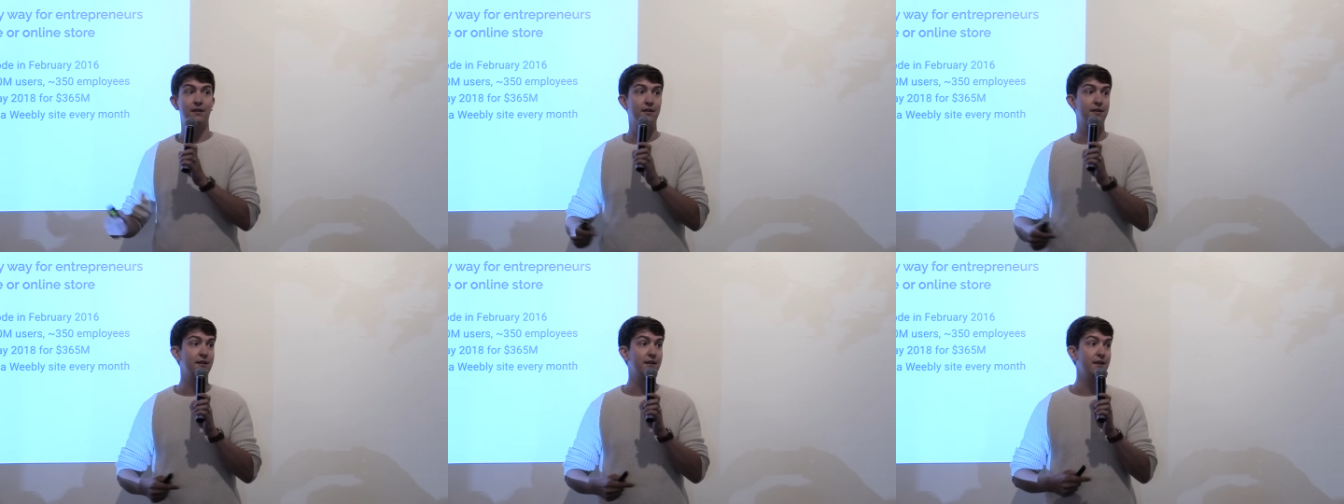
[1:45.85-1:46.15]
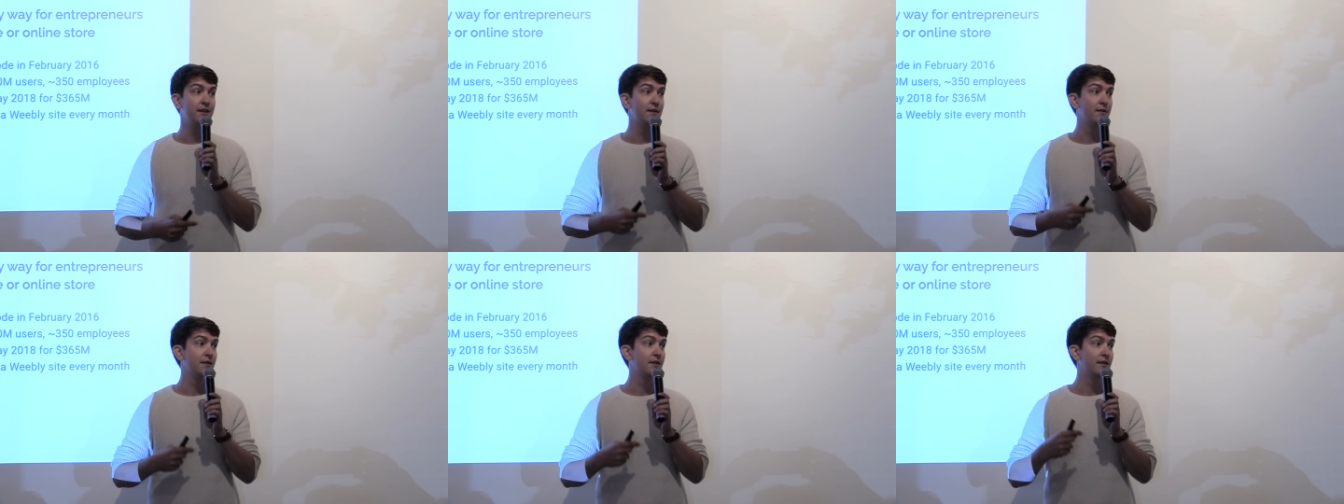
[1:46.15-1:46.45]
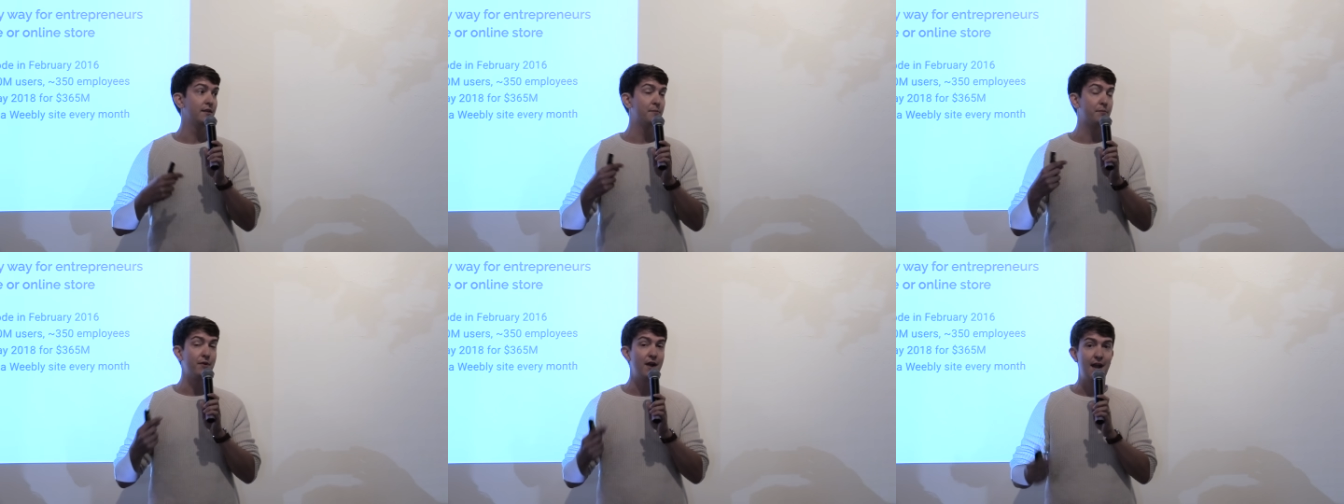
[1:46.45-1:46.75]

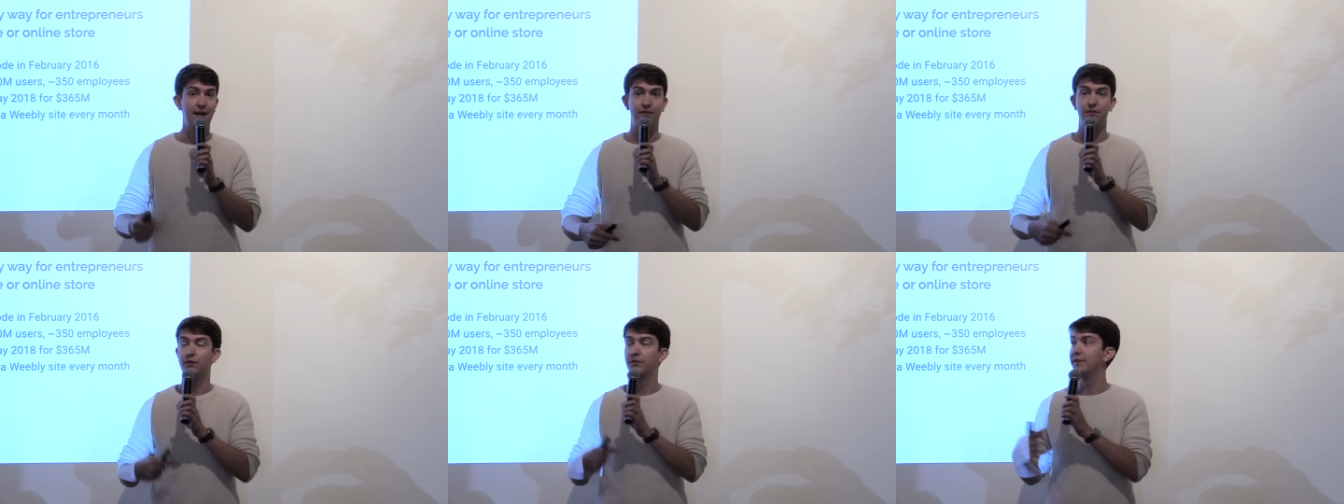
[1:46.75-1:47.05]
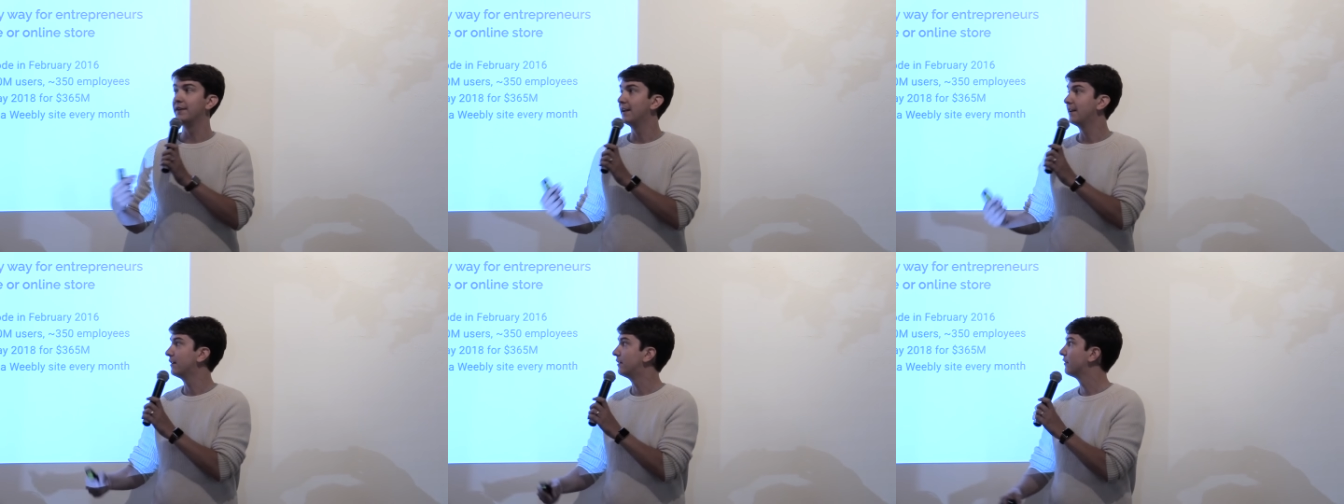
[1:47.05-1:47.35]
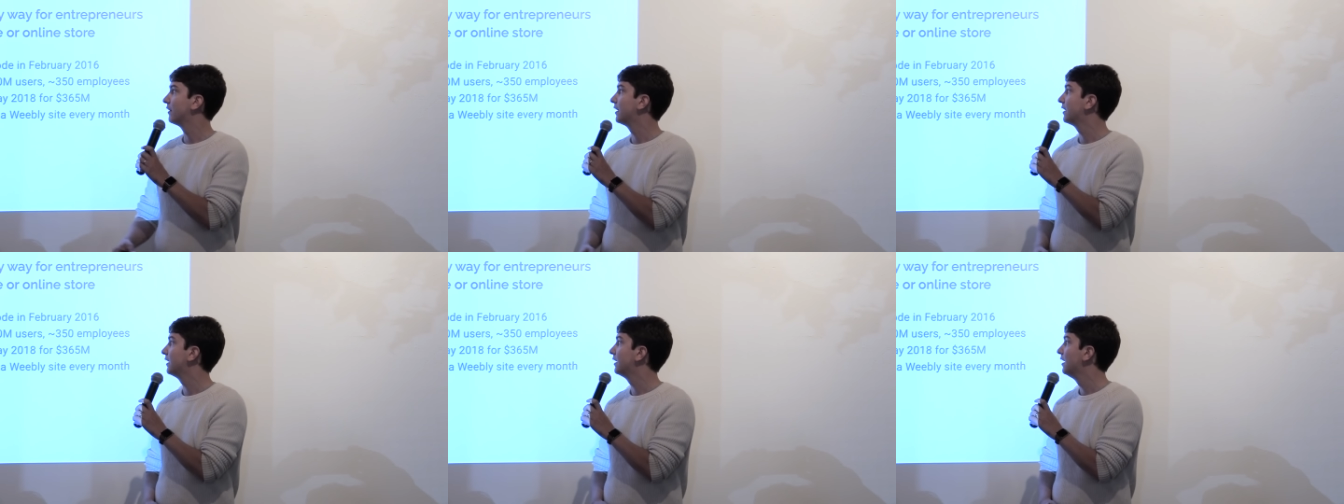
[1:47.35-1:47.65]
the practical
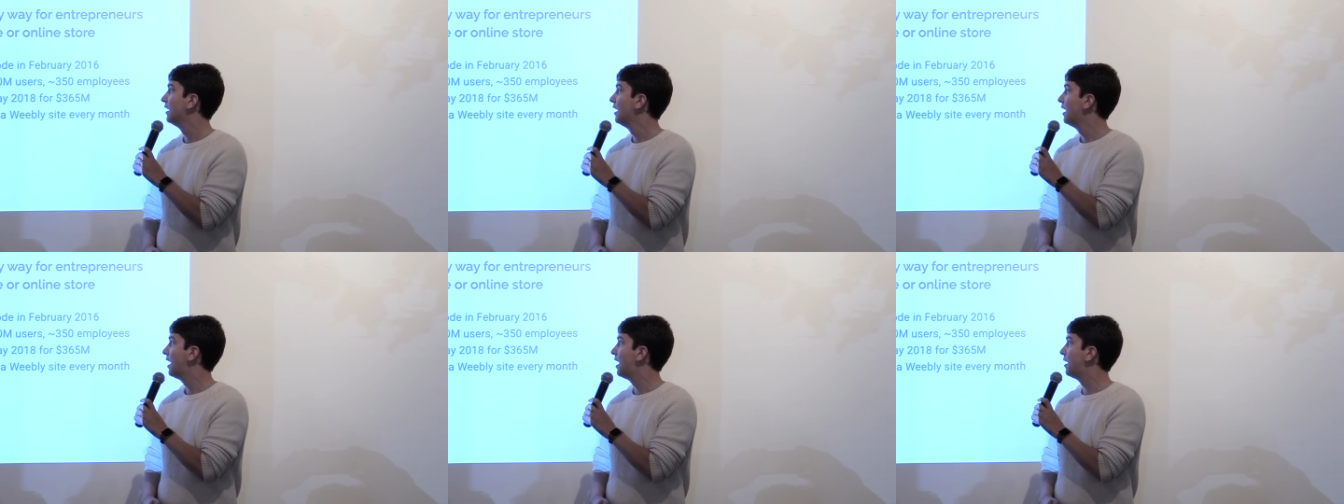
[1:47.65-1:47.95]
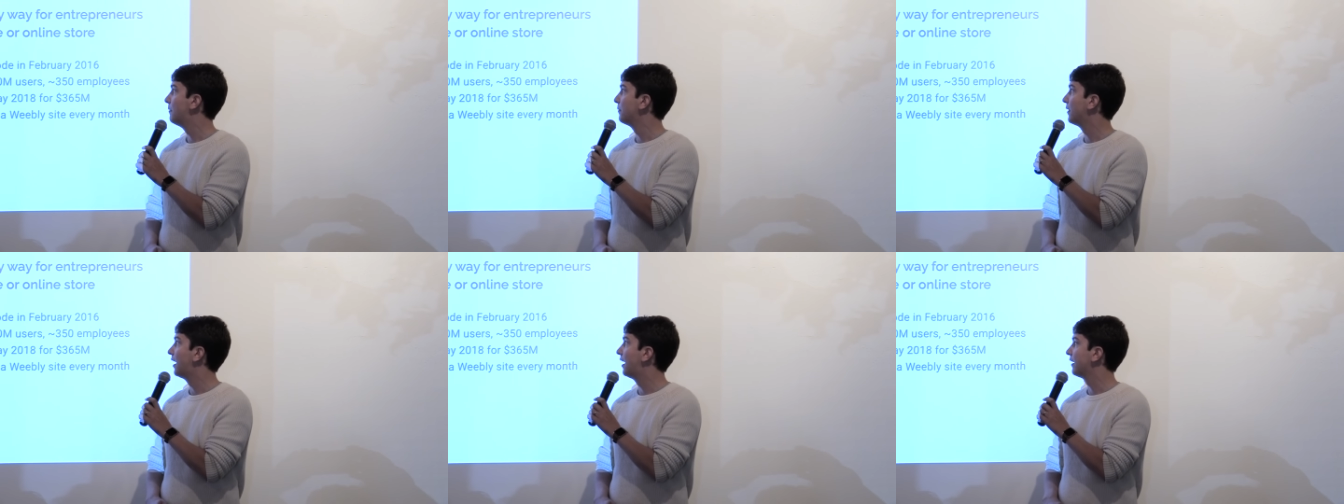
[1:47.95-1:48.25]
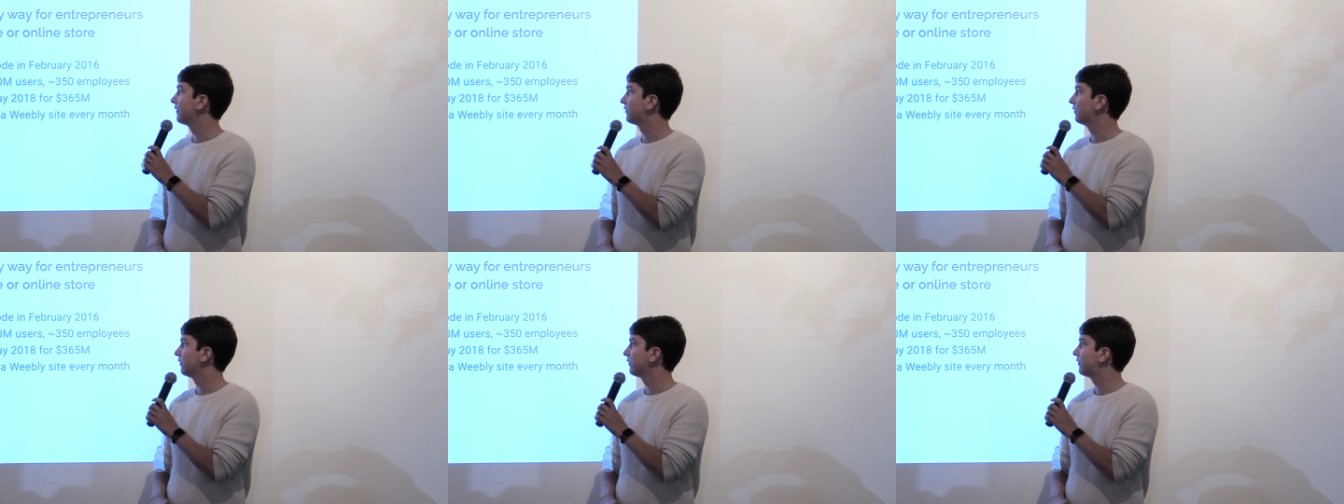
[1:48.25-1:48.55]
nitty-gritty, the
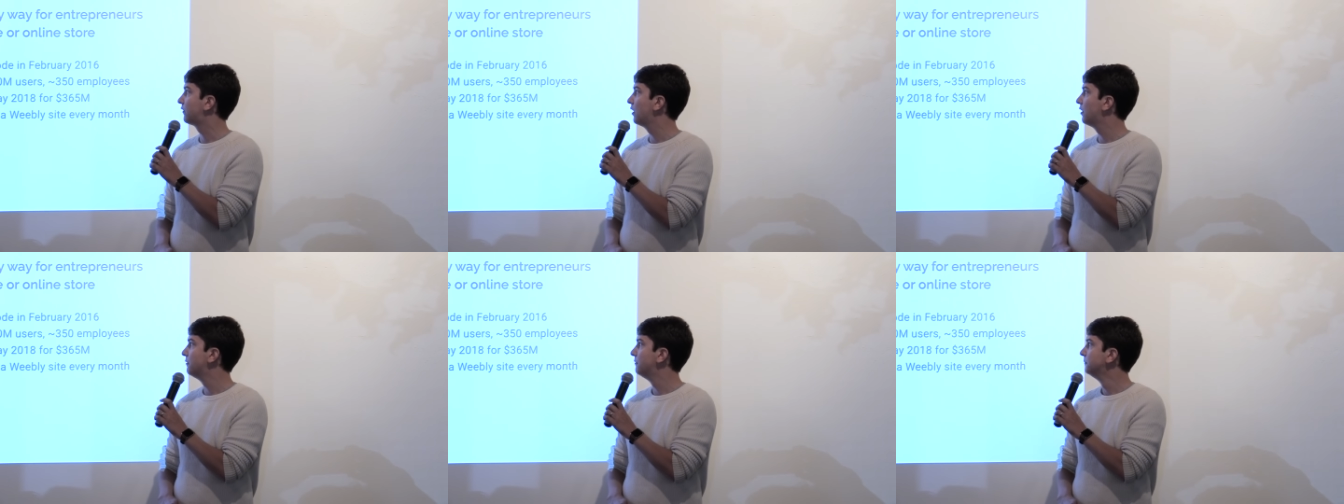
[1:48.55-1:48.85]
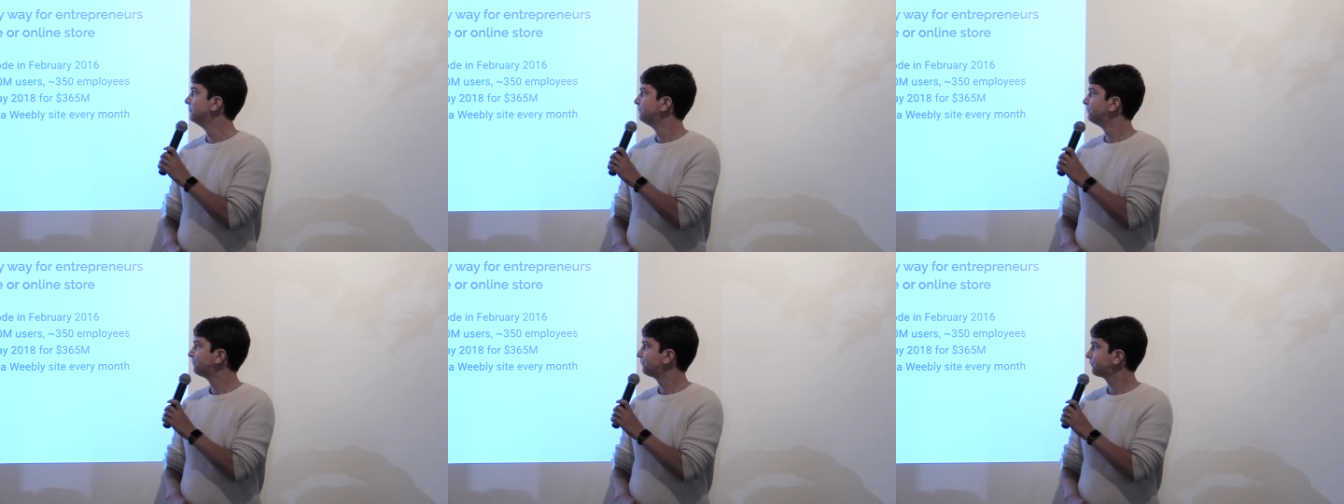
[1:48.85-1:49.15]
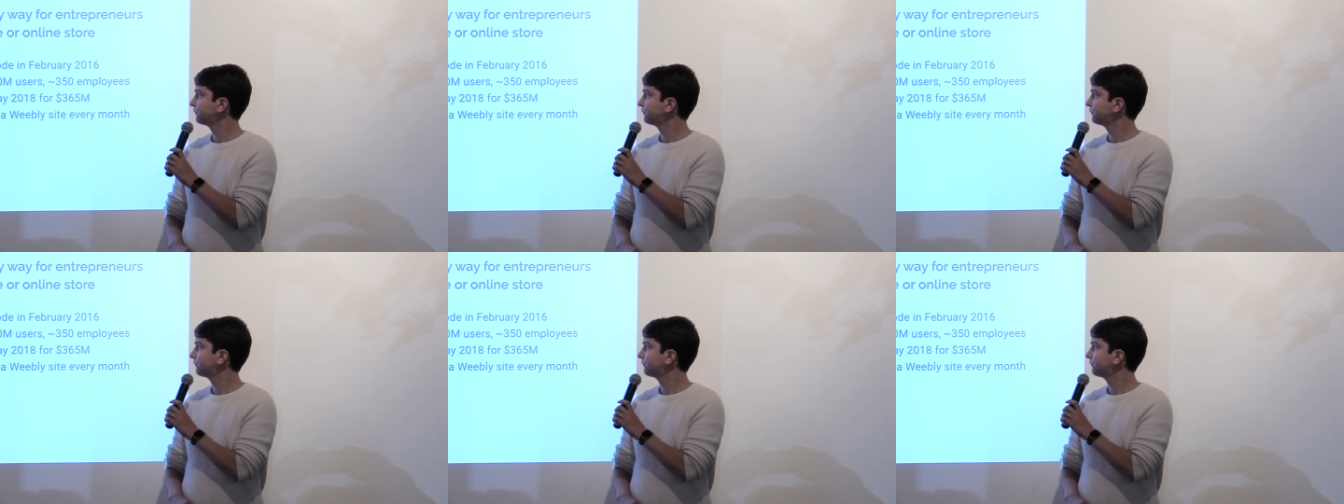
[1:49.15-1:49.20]
hustle. So